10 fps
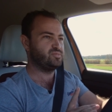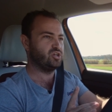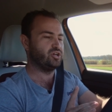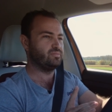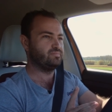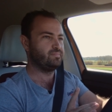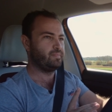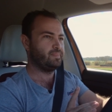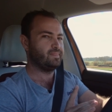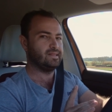So
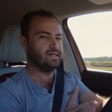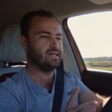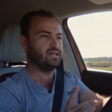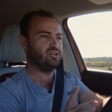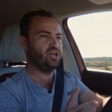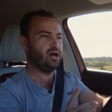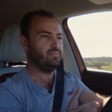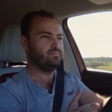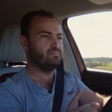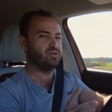yeah,
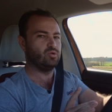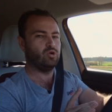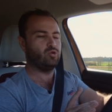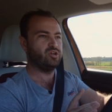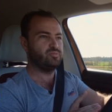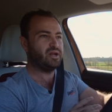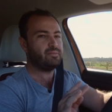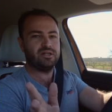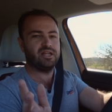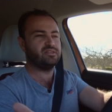a bit awkward, but I
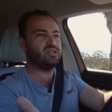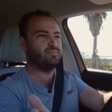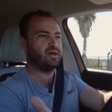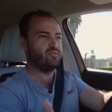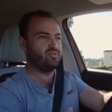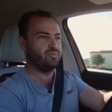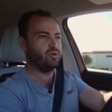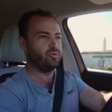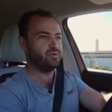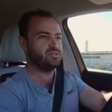mean, let them have their
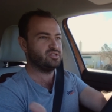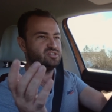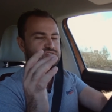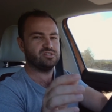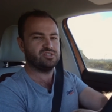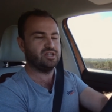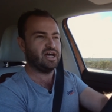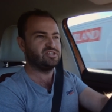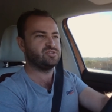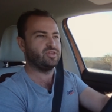moment. It's a
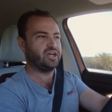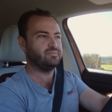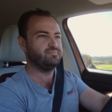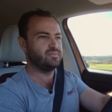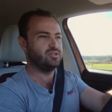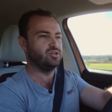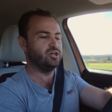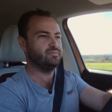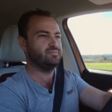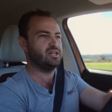nice thing, you
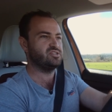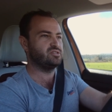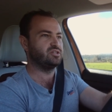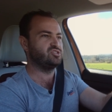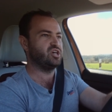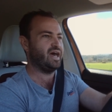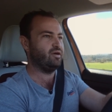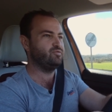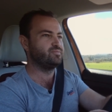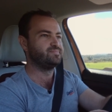know, nice thing to have.